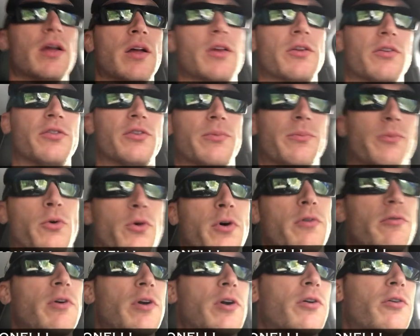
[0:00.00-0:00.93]
some
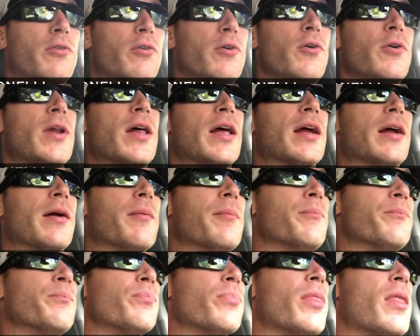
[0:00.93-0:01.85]
more recruiting.
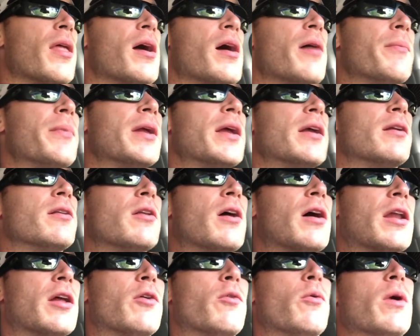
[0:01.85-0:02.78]
Uh, I've been getting a
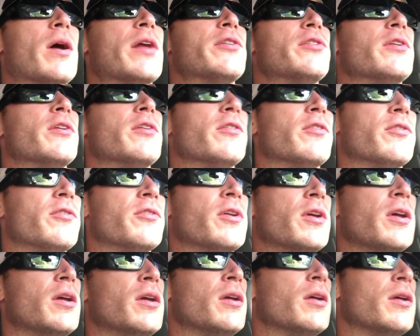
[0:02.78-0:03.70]
lot of questions,
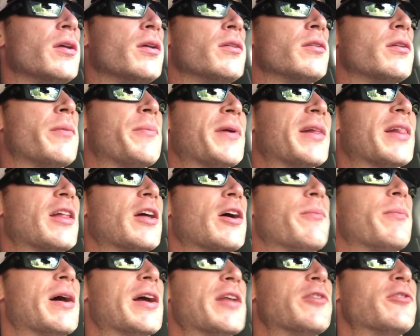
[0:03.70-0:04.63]
typically
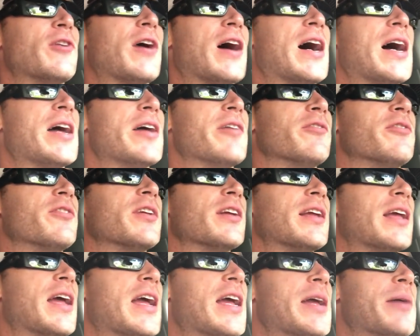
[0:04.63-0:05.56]
on my drives to
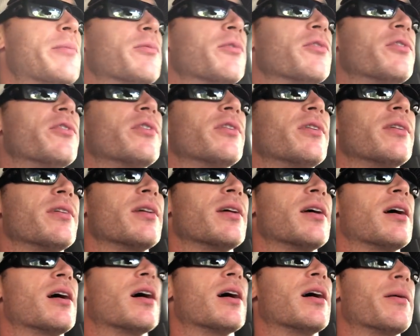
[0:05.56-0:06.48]
games
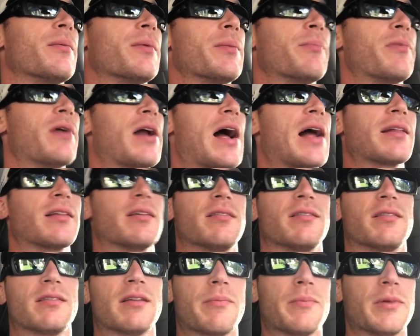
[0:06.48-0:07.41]
um, and
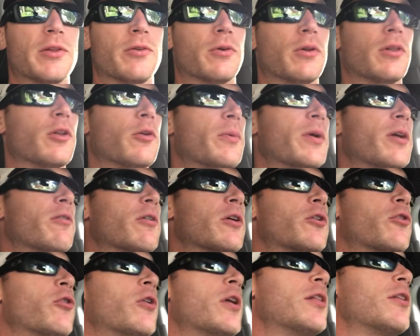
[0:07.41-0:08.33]
practices. I've been doing a little bit of
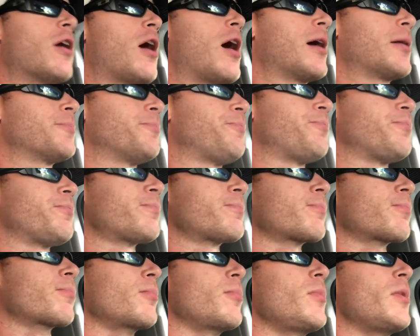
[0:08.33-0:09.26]
recruiting talk,
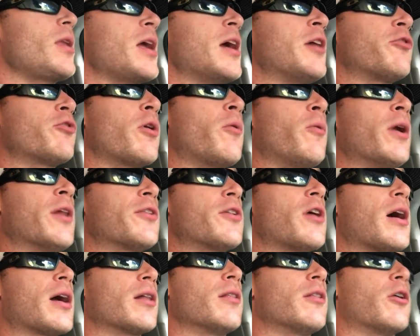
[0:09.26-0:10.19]
and so I want to
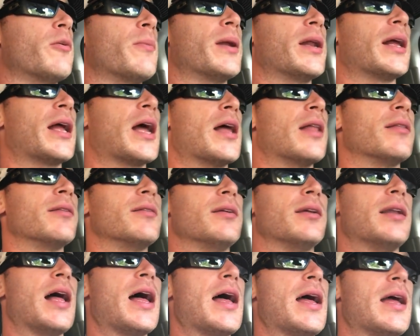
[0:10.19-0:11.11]
talk a little bit again
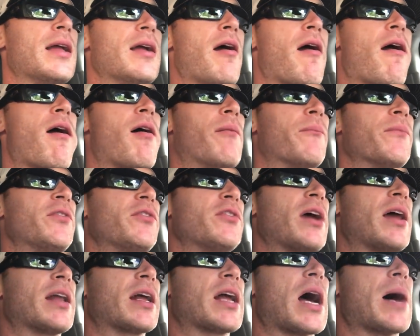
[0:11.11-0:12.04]
today. Just
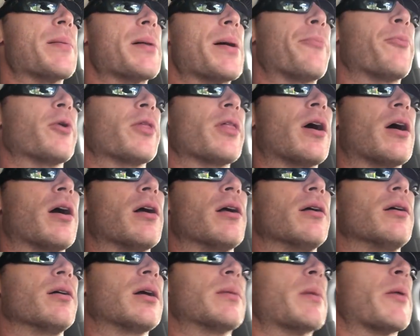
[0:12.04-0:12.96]
kind of come up with
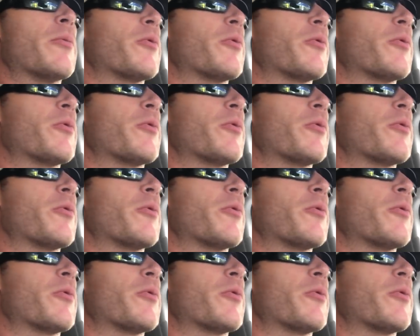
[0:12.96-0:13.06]
our come